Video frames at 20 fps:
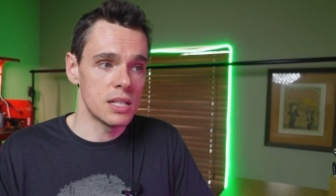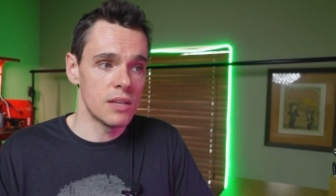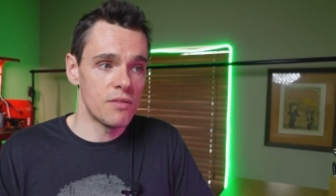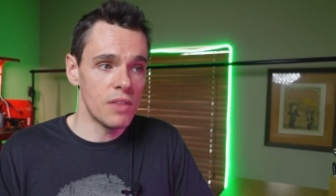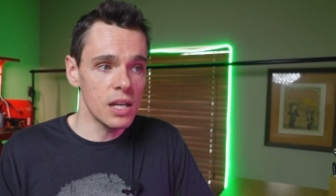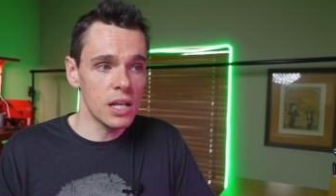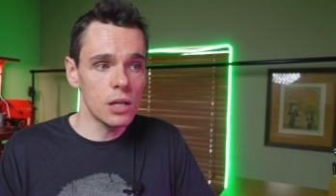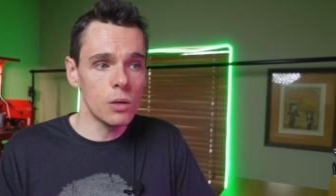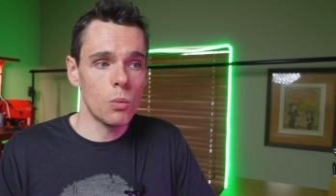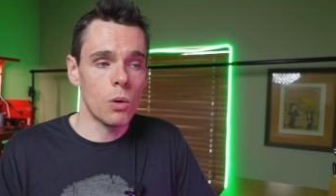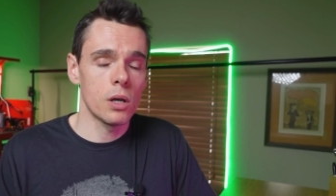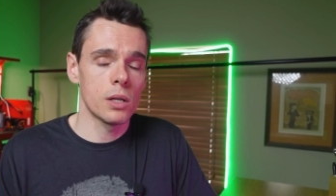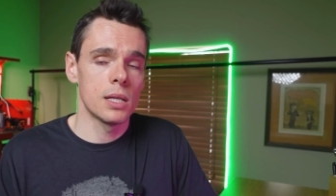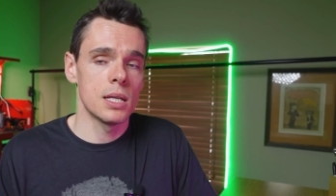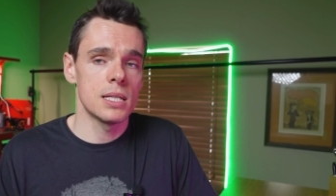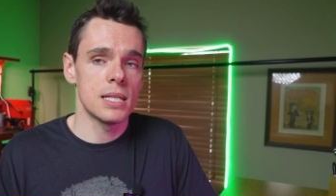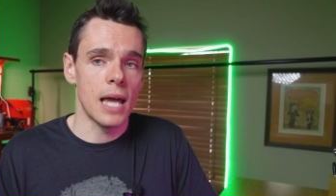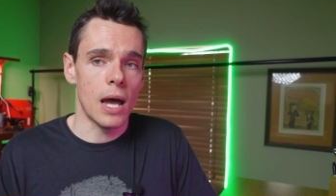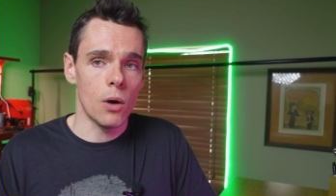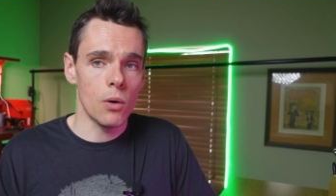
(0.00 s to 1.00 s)
If they could work
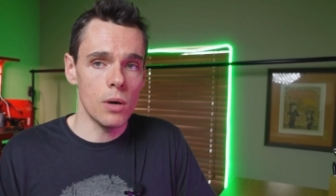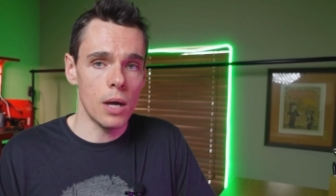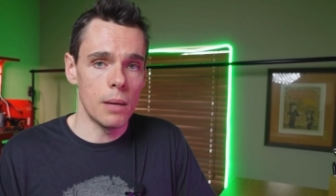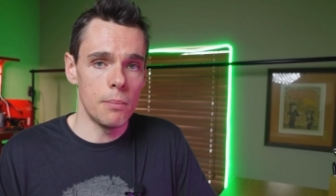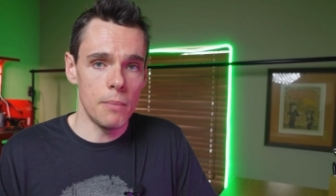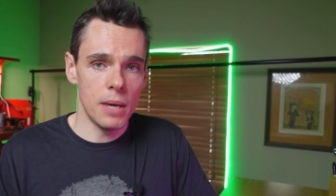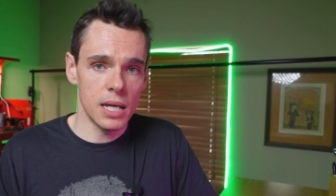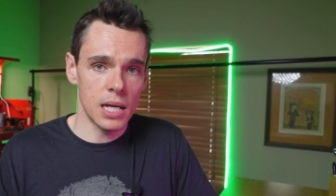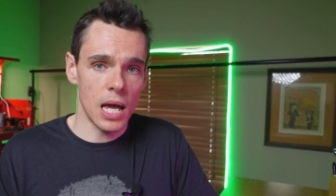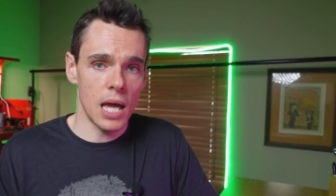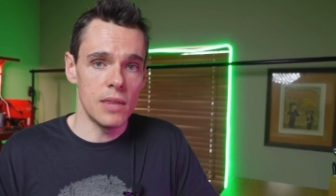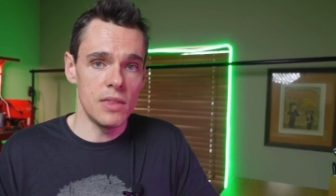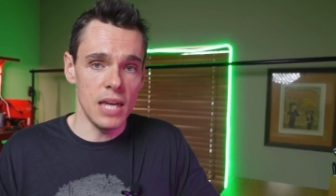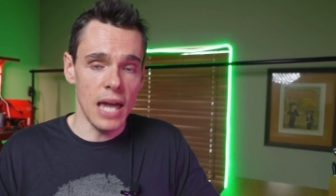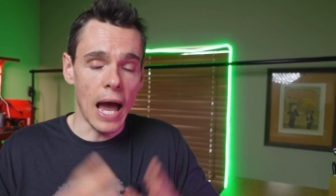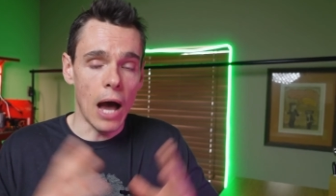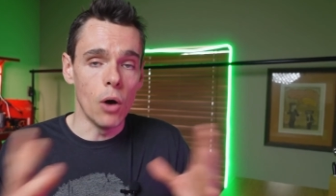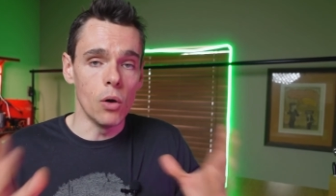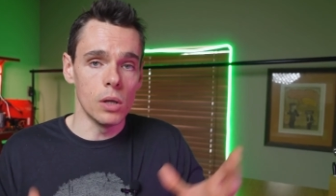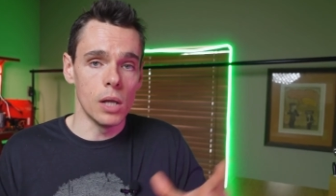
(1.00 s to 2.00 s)
this out and make
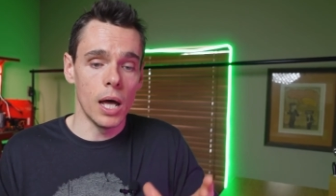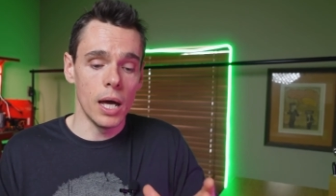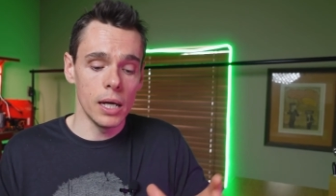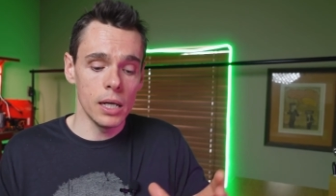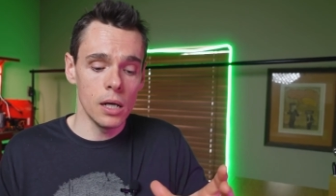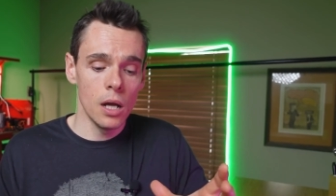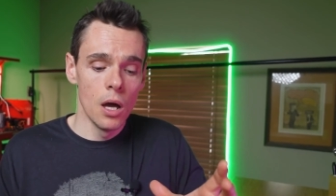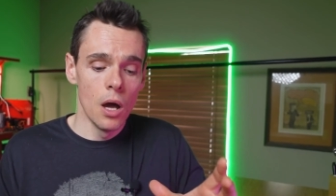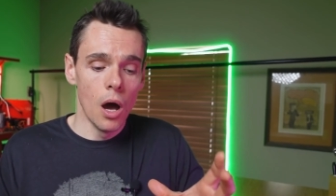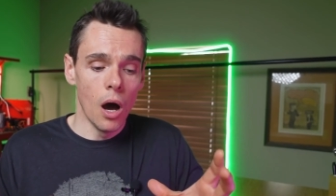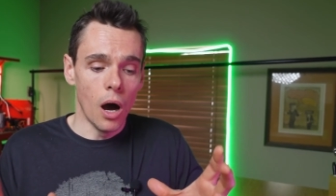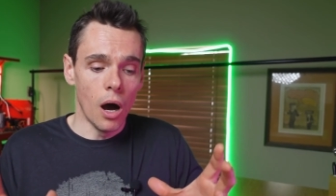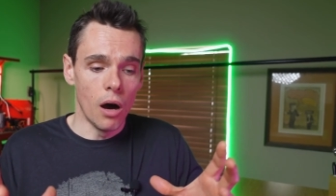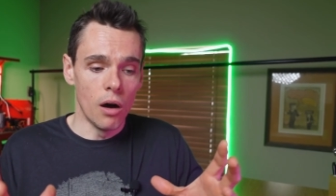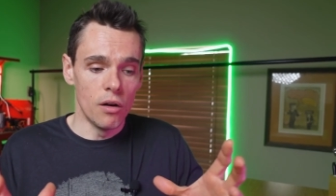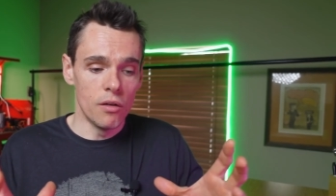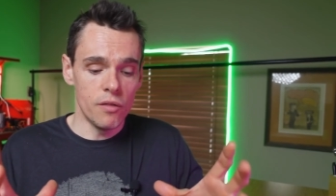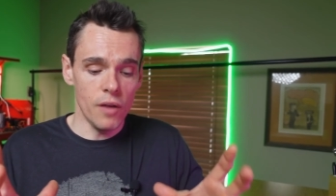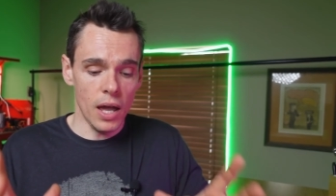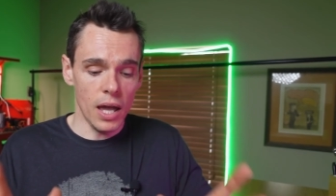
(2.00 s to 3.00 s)
the outline
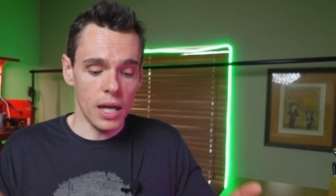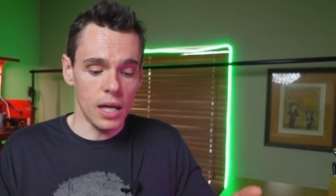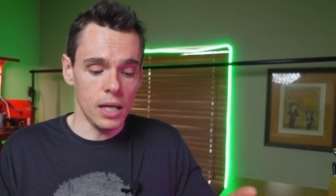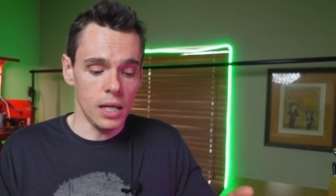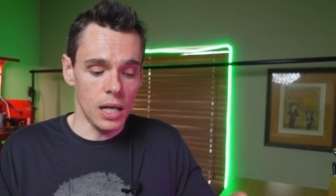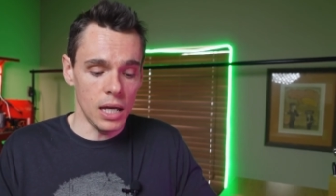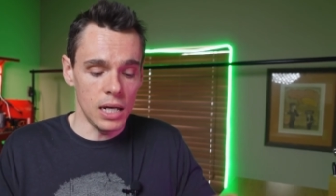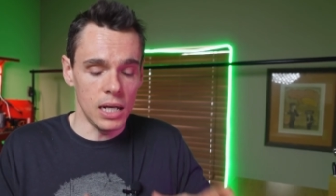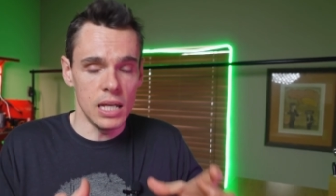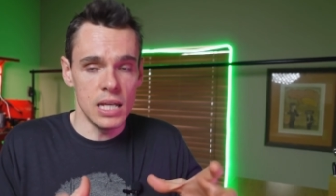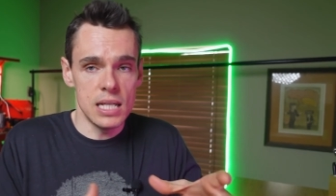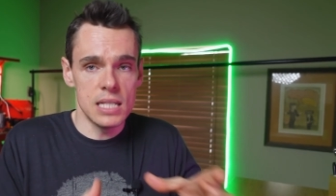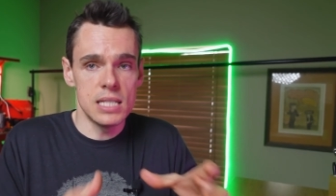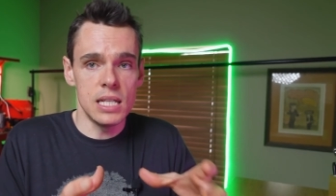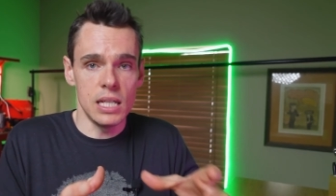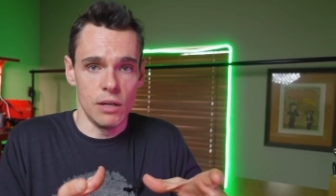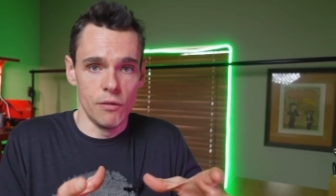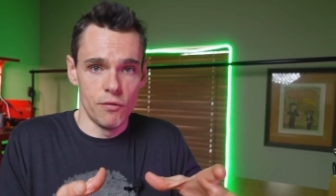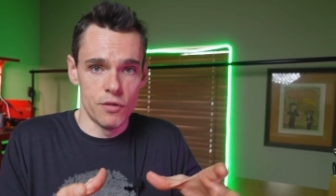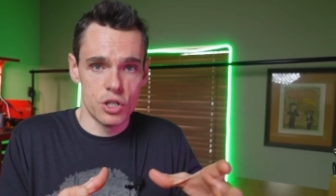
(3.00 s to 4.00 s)
of an
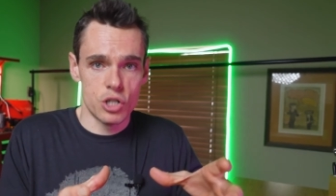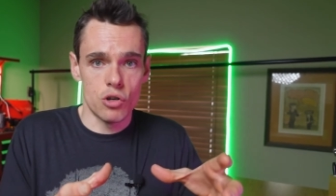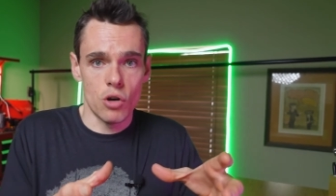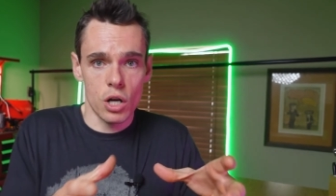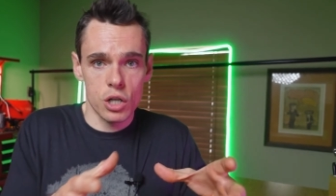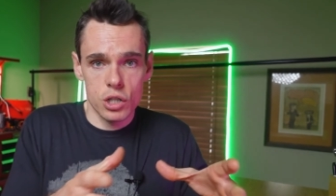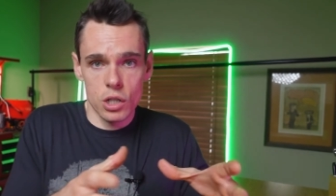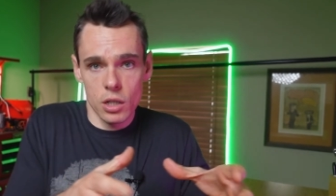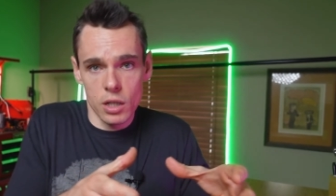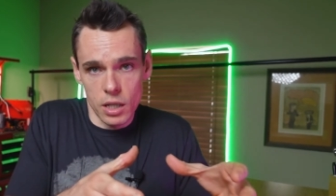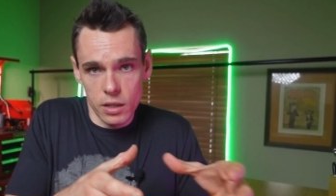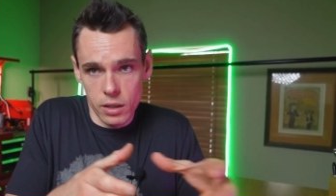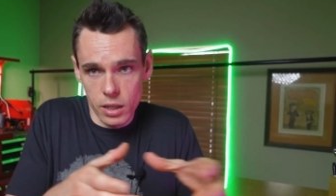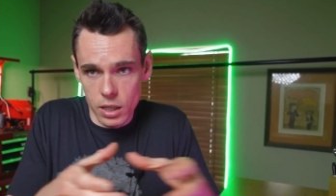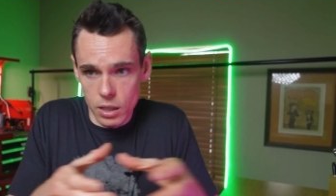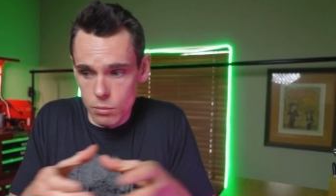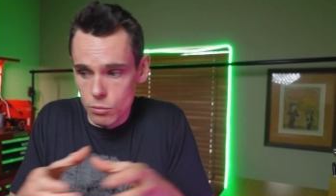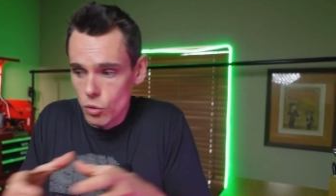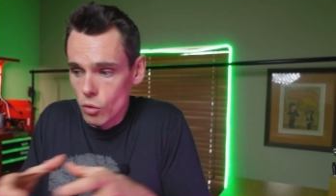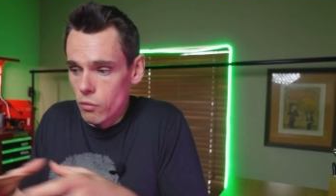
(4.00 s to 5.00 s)
easy infrastructure that they
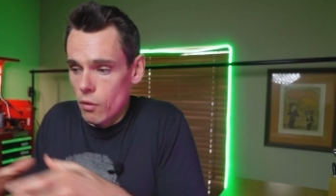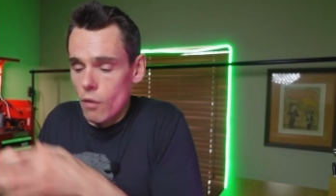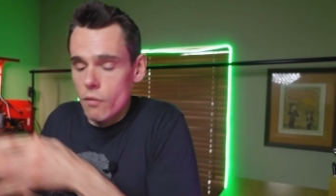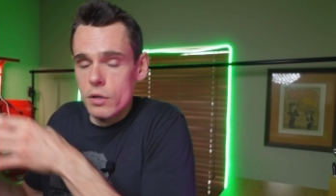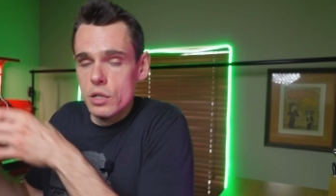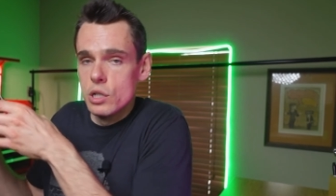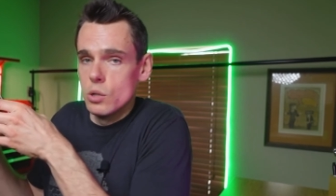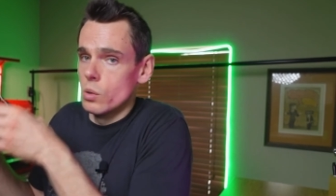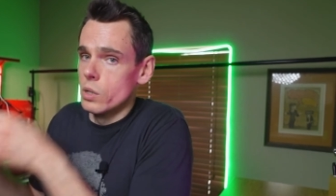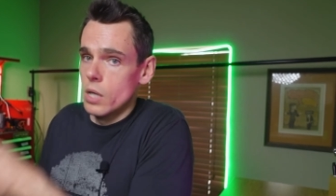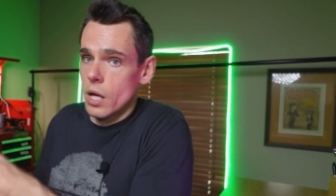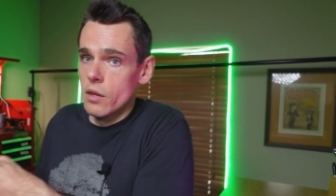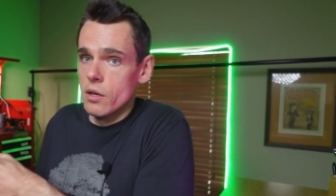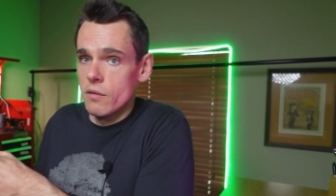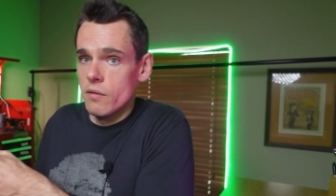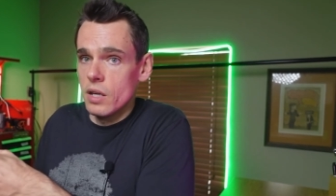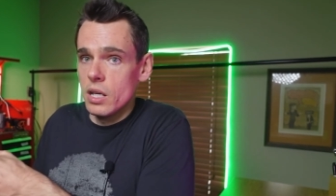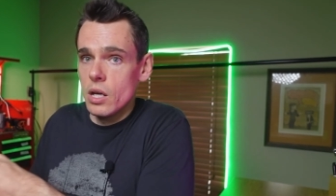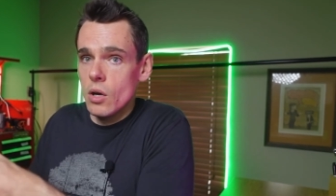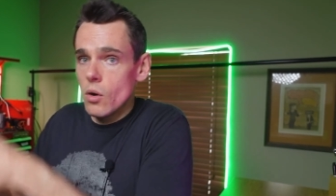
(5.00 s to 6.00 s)
could move over to another
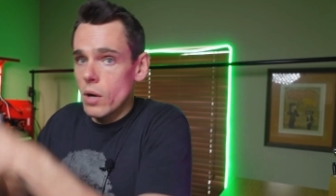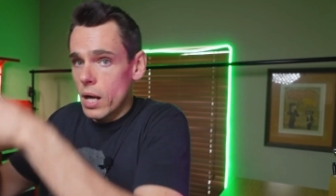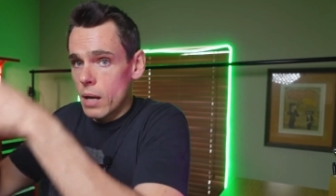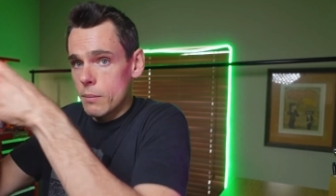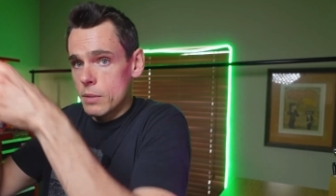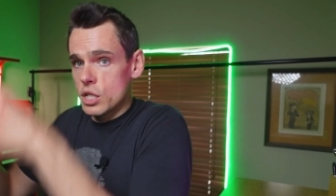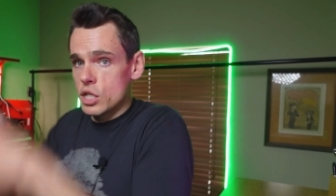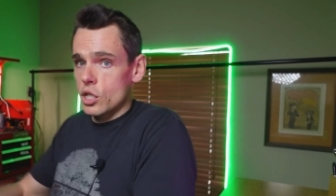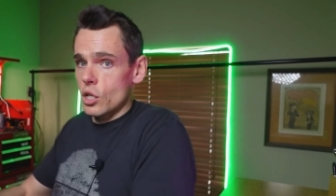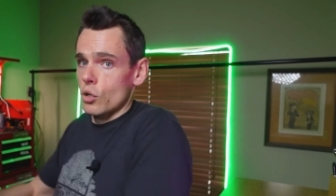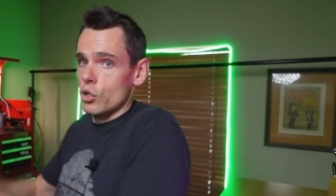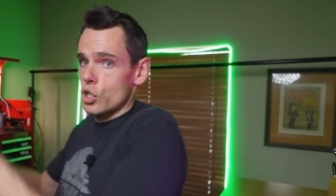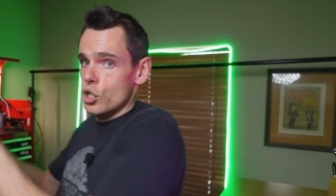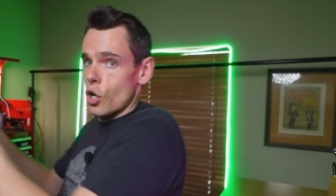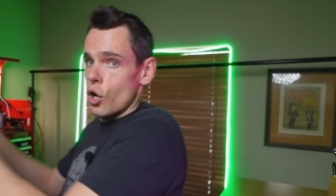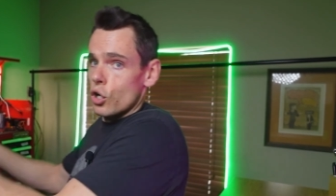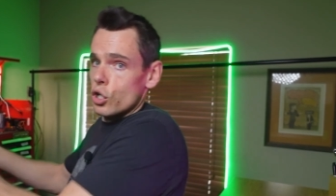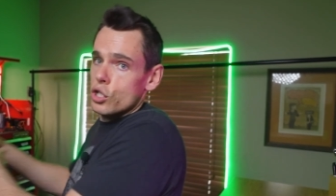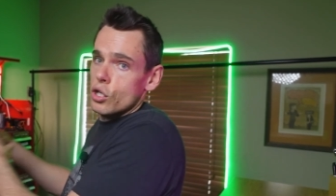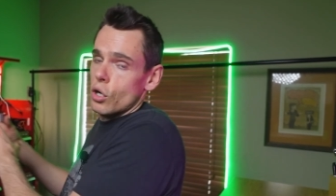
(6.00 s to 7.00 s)
video game and just go
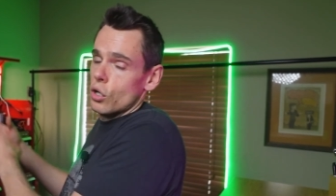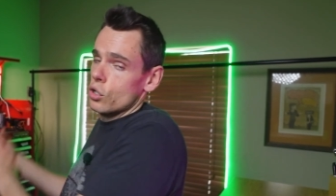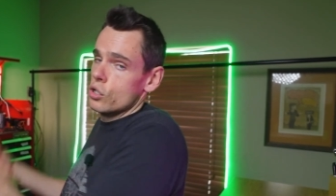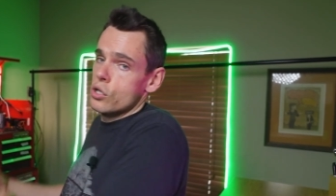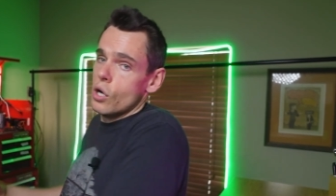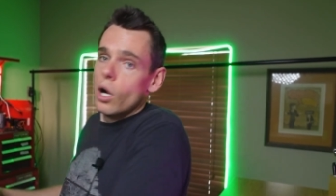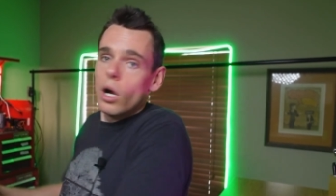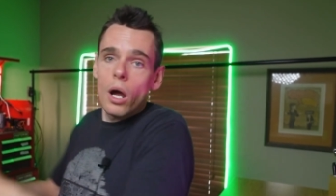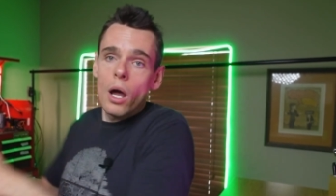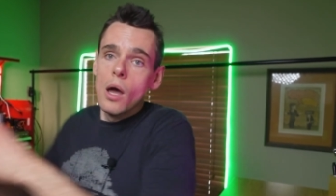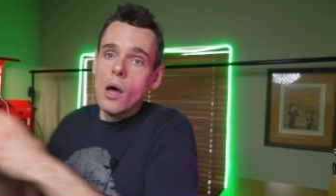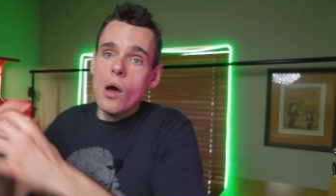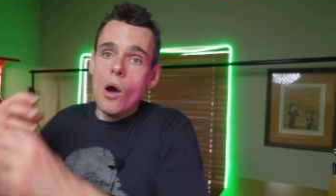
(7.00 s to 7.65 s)
chunk, chunk, chunk